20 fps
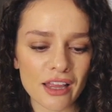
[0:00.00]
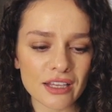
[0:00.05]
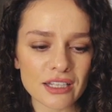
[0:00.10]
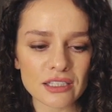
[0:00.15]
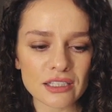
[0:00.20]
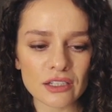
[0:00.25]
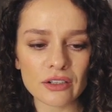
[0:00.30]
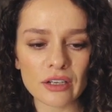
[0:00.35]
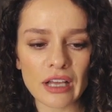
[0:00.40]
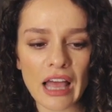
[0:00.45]

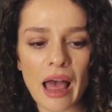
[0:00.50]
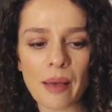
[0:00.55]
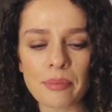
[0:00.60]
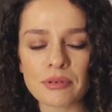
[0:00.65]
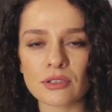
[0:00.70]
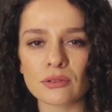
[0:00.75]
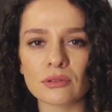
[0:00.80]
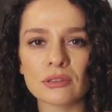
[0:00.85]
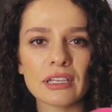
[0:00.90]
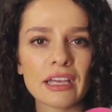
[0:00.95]
these look
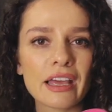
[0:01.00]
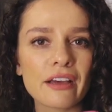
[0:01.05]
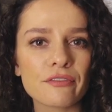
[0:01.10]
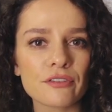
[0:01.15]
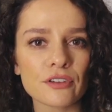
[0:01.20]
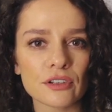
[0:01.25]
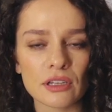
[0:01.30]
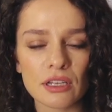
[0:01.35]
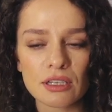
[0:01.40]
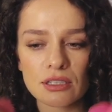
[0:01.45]
absolutely
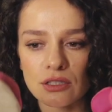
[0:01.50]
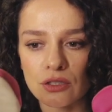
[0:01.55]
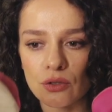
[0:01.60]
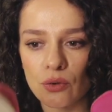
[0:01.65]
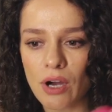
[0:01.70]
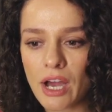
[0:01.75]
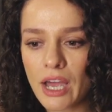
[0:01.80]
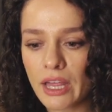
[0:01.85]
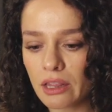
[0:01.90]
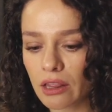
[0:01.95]
effortless, so
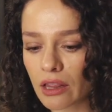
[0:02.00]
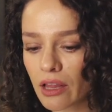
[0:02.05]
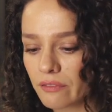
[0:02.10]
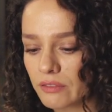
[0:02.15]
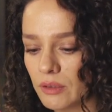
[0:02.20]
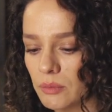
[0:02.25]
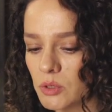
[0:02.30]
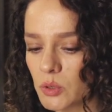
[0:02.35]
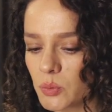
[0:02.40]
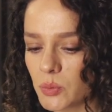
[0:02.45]
I love
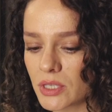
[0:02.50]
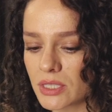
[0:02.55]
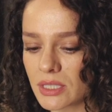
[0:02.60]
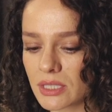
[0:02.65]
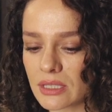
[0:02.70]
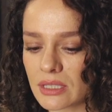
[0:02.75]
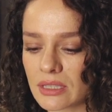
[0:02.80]
them to pieces.